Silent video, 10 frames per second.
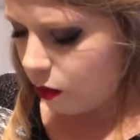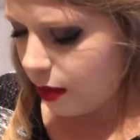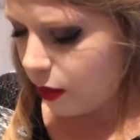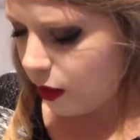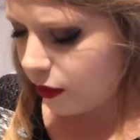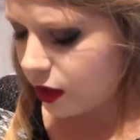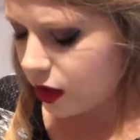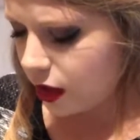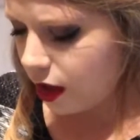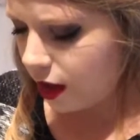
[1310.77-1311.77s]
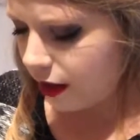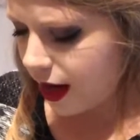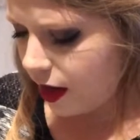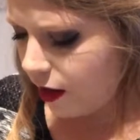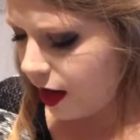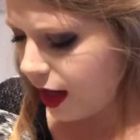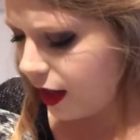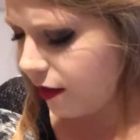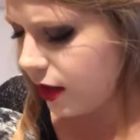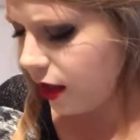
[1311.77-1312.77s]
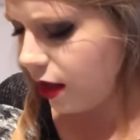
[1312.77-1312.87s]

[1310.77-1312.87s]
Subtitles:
we moved to Colorado, and I lived in